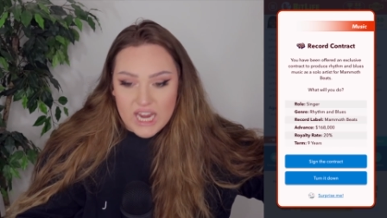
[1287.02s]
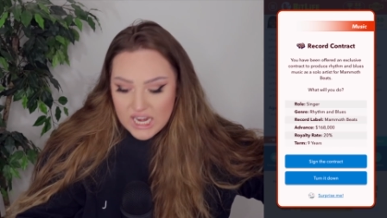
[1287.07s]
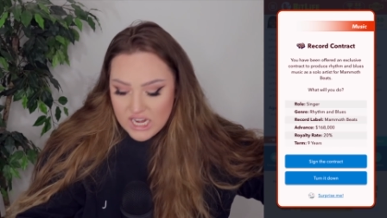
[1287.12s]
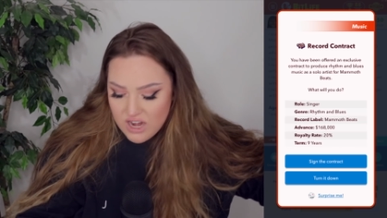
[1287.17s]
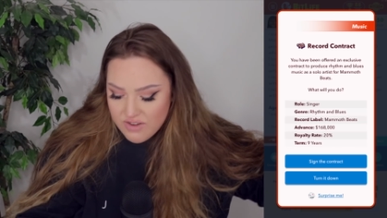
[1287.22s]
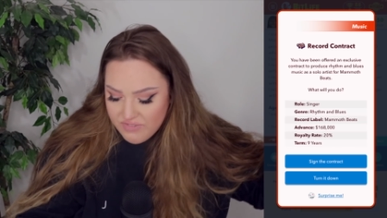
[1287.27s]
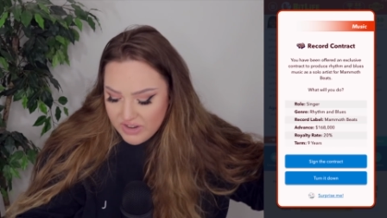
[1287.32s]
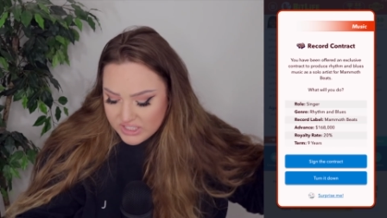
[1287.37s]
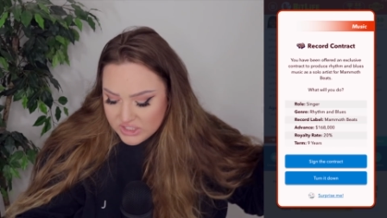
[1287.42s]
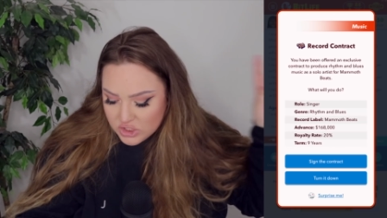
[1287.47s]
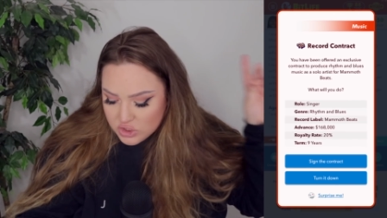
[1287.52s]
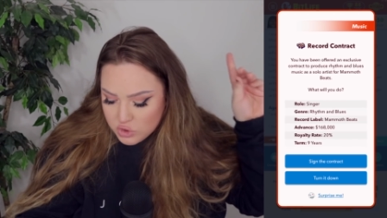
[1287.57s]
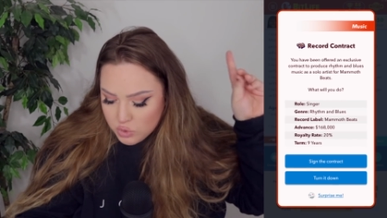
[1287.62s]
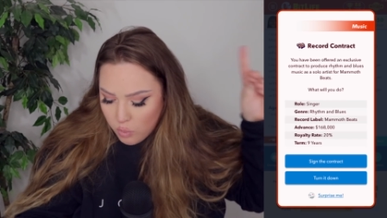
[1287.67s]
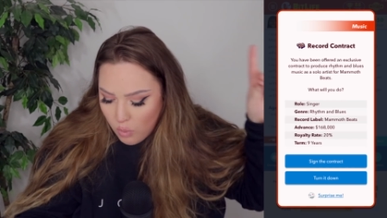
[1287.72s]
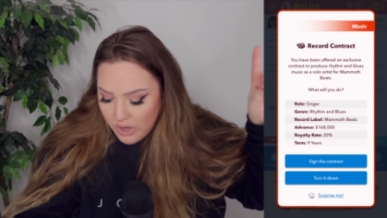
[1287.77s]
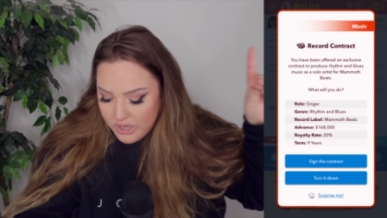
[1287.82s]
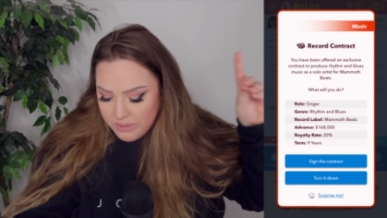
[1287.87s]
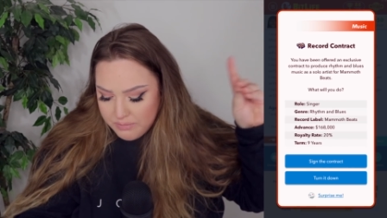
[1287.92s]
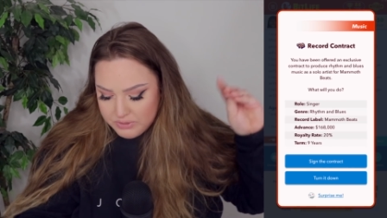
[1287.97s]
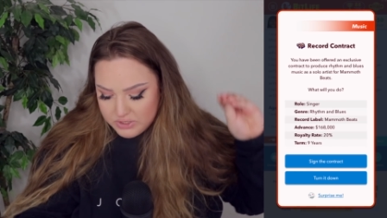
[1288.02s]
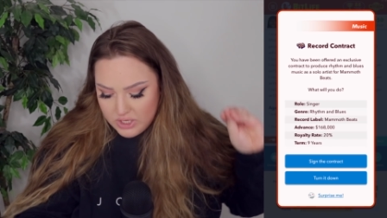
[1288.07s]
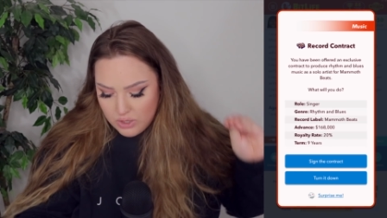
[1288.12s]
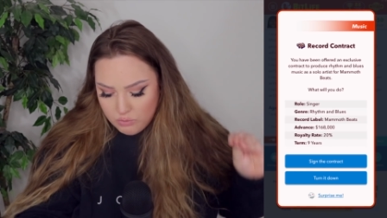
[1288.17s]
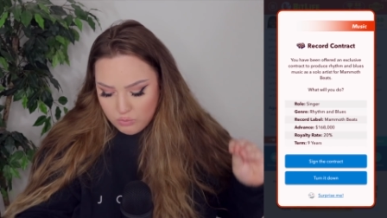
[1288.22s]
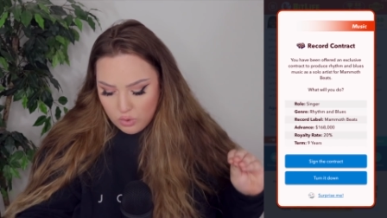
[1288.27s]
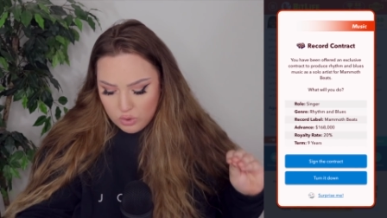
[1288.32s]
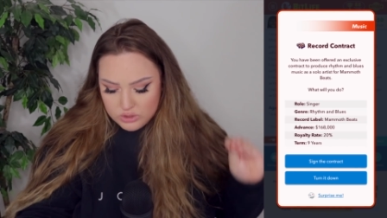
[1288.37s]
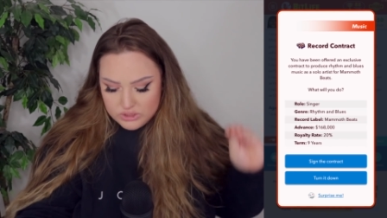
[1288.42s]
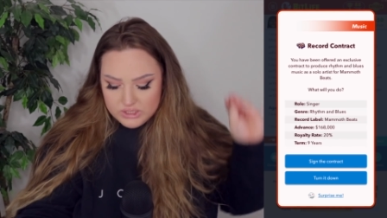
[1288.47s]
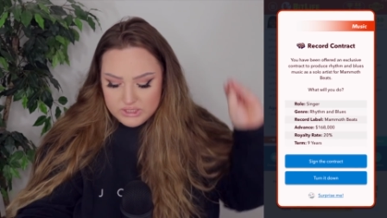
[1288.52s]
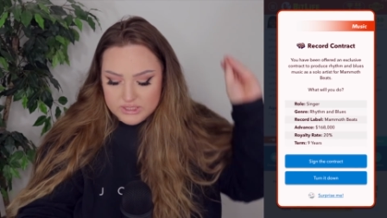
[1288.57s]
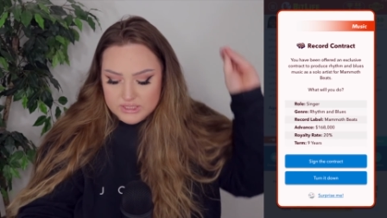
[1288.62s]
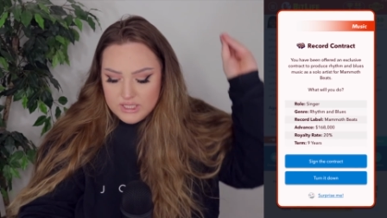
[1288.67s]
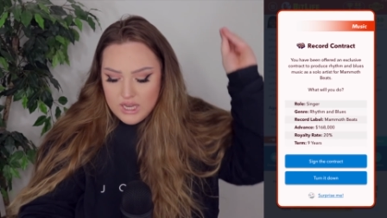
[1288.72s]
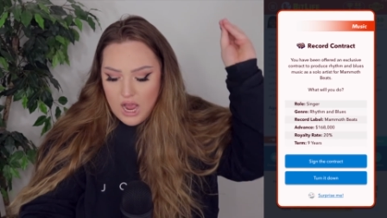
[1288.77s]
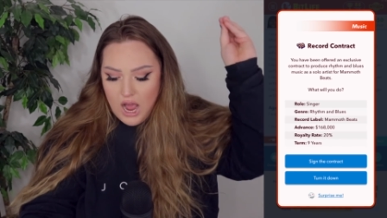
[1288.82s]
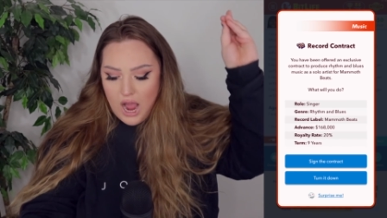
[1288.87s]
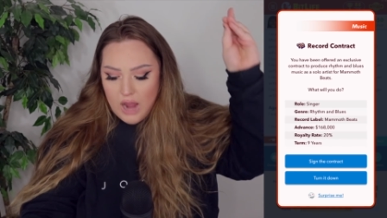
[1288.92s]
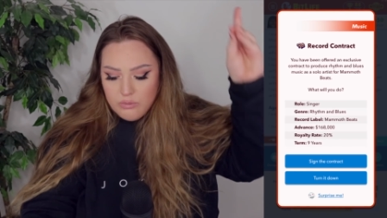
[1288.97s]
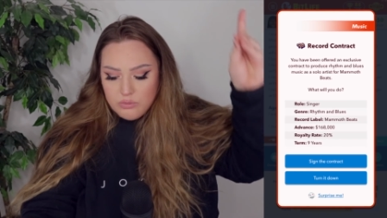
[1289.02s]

in advance and 20% royalties. I